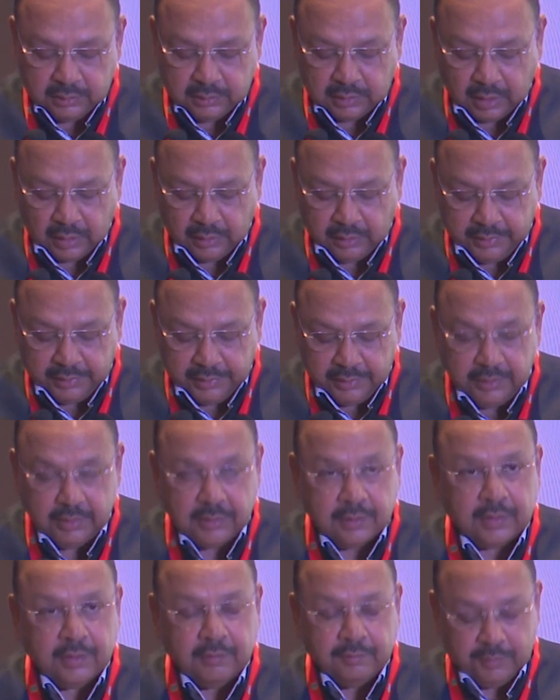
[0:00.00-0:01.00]
are leading
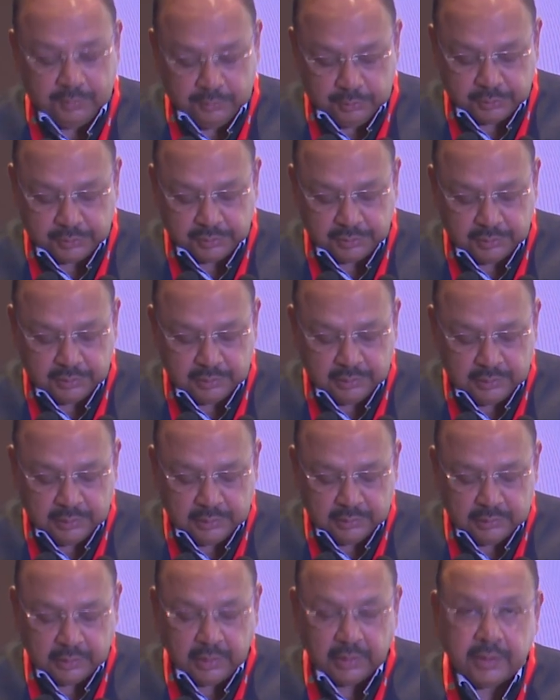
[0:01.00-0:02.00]
a revolution
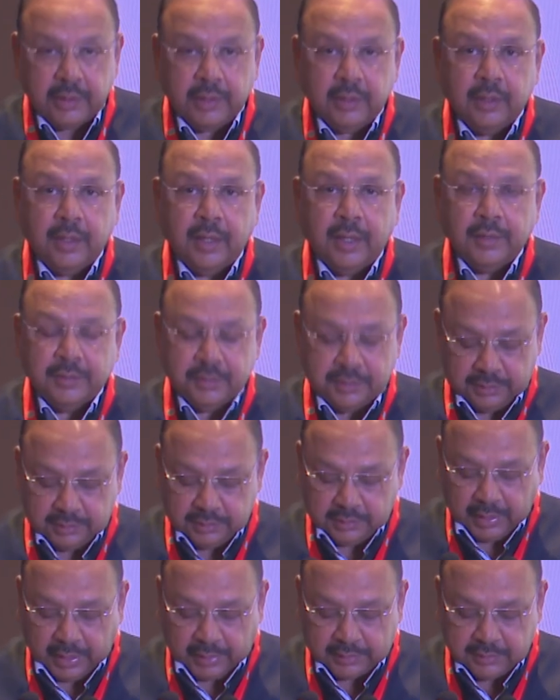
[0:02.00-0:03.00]
that
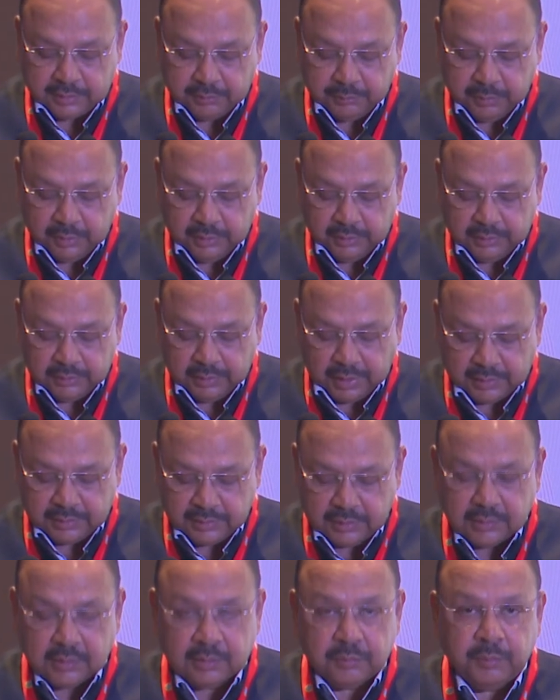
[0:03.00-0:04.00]
enhances
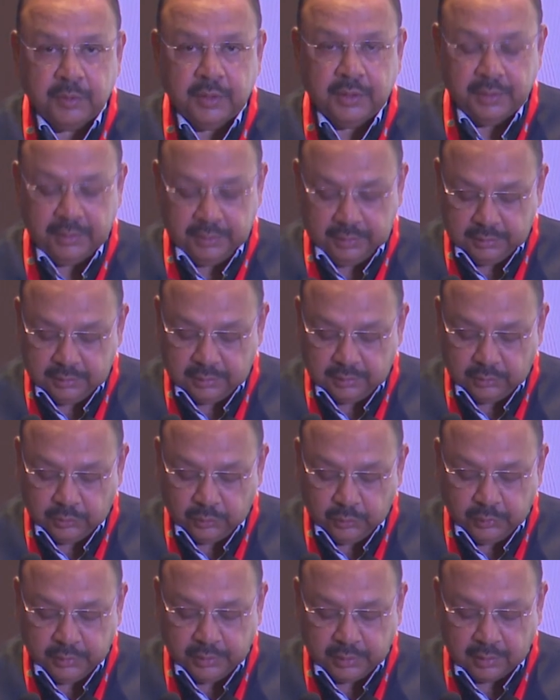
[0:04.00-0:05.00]
accessibility in the
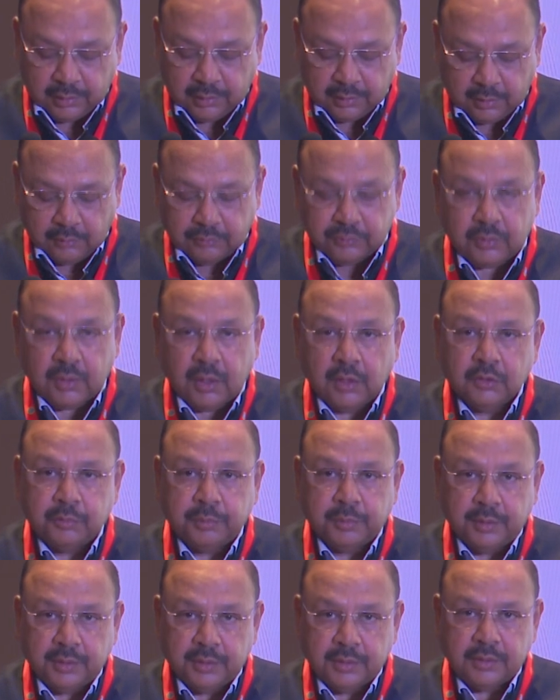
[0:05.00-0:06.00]
new era of
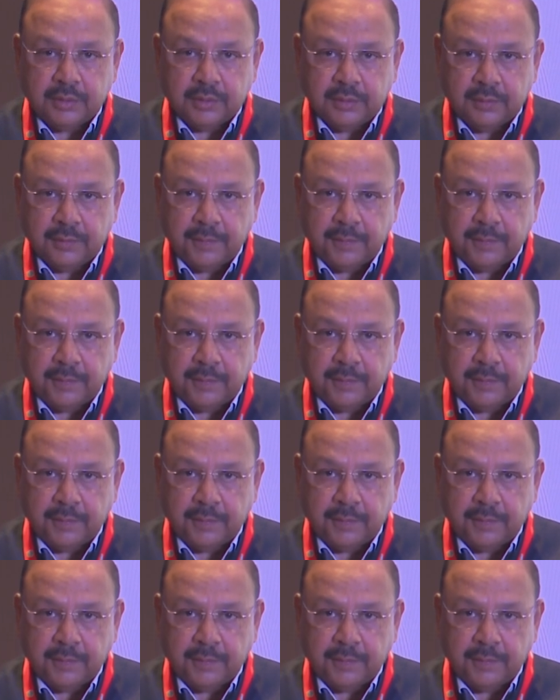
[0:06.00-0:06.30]
transparency.